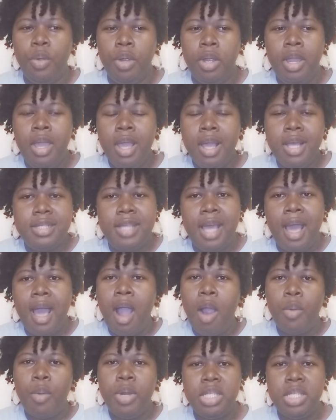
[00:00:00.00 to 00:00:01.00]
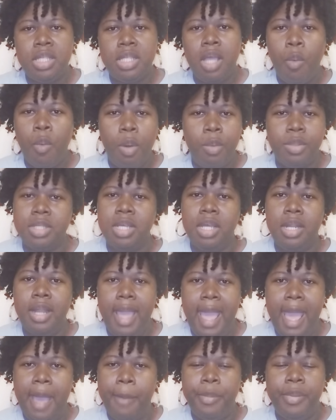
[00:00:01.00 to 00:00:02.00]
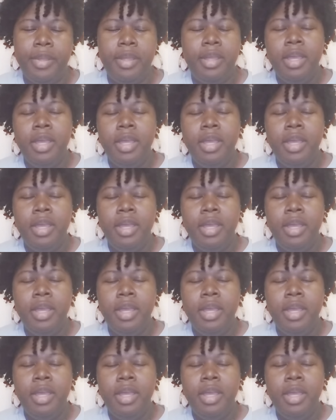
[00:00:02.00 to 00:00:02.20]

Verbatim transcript: cuz I already saw what was going to happen.